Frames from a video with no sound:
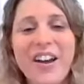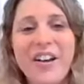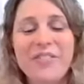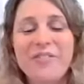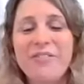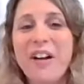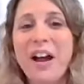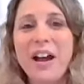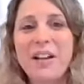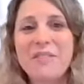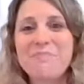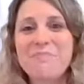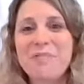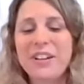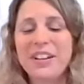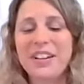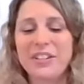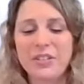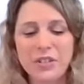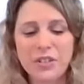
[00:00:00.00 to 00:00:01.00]
Right,
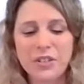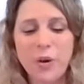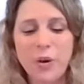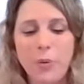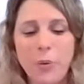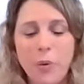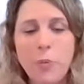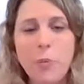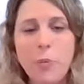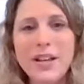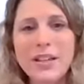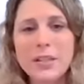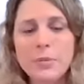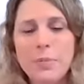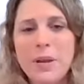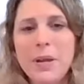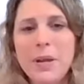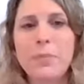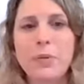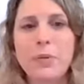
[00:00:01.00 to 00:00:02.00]
brilliant. So when do
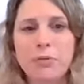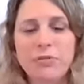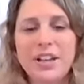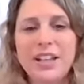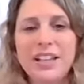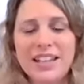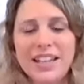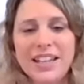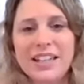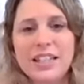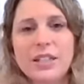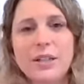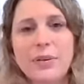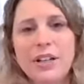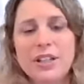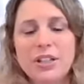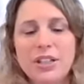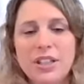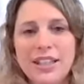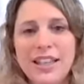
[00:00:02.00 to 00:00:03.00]
people really need to
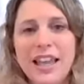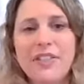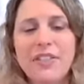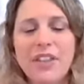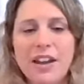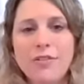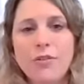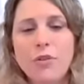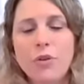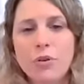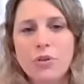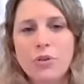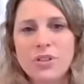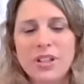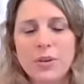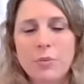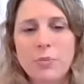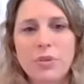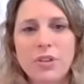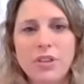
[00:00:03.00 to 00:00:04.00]
actually get their orders
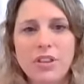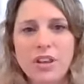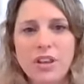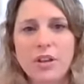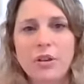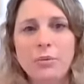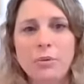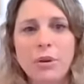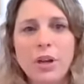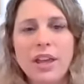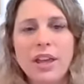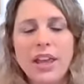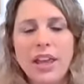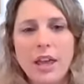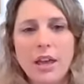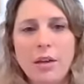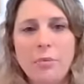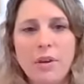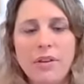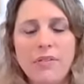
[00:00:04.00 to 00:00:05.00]
in with you
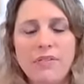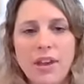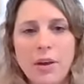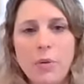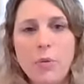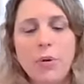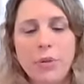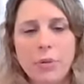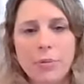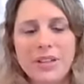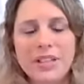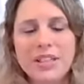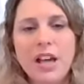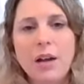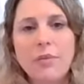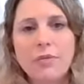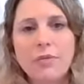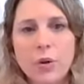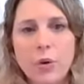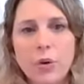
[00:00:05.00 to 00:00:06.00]
if they want them in
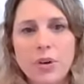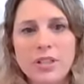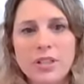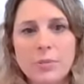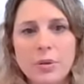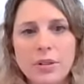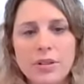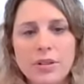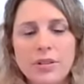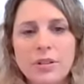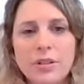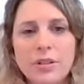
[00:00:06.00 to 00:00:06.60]
time for Christmas?